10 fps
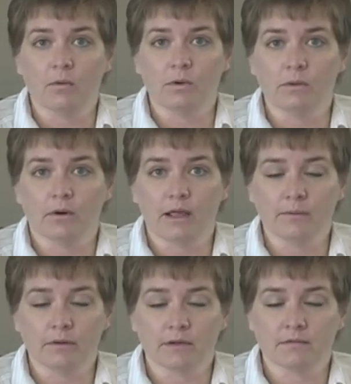We were
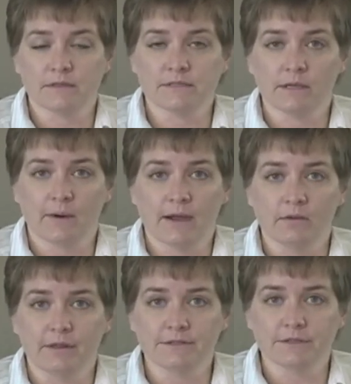able to convince the
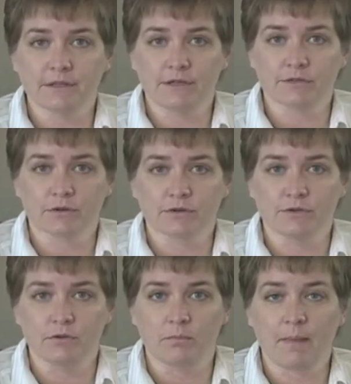Ohio legislature
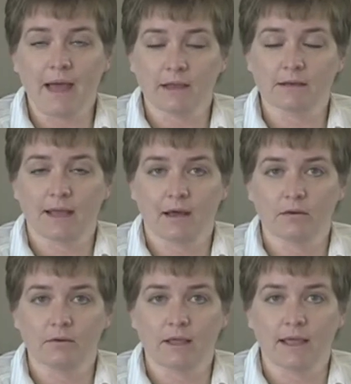to back down